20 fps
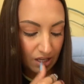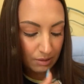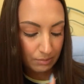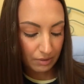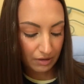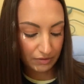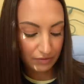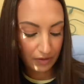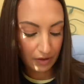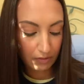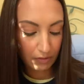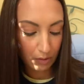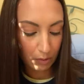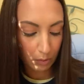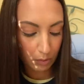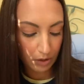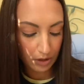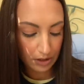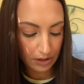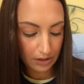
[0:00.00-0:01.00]
my favorite
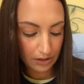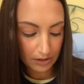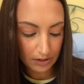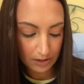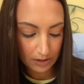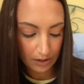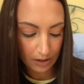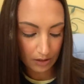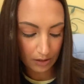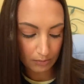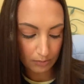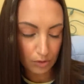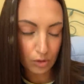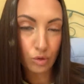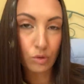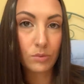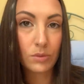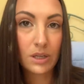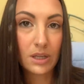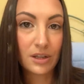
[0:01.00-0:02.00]
one is um,
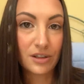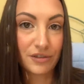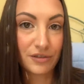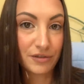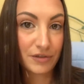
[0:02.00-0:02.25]
Yumi and